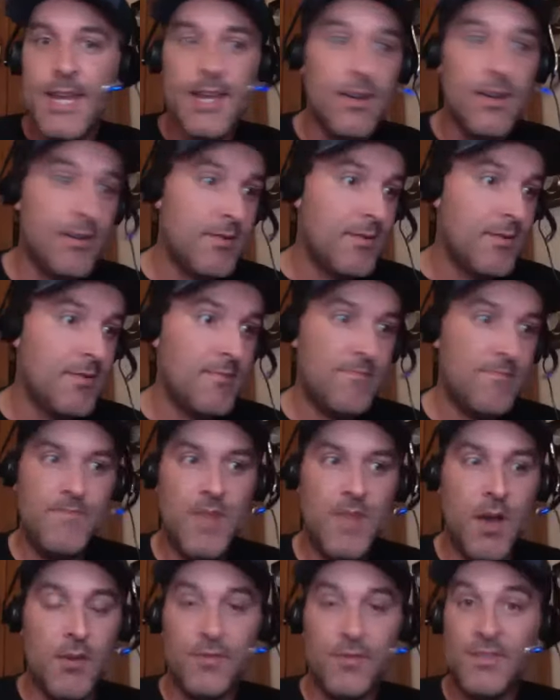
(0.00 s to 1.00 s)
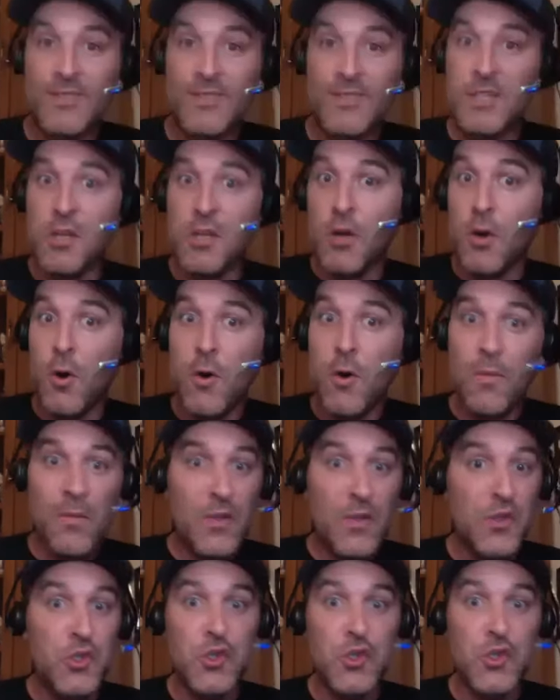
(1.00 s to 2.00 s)
Is he you know,
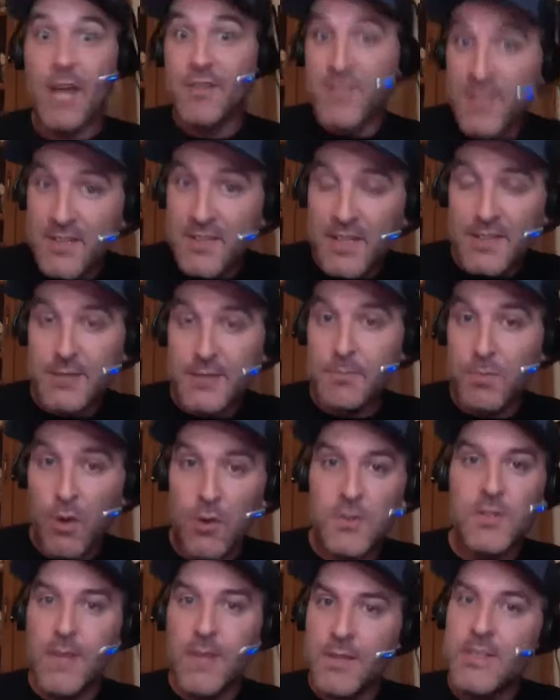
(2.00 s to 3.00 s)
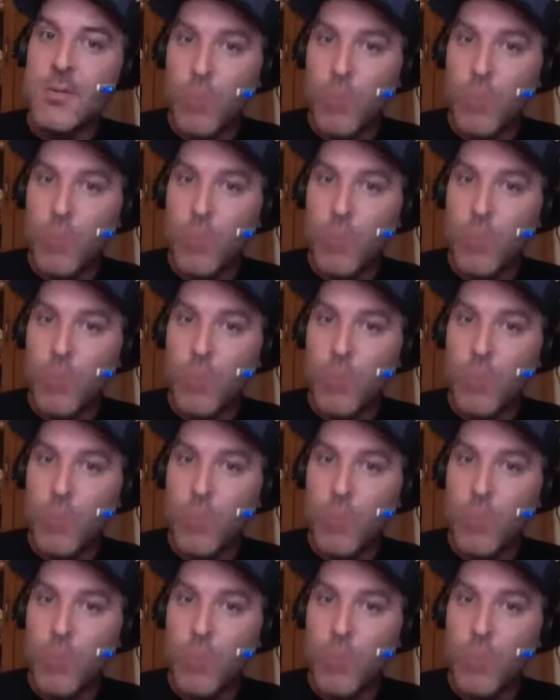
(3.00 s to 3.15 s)
still just as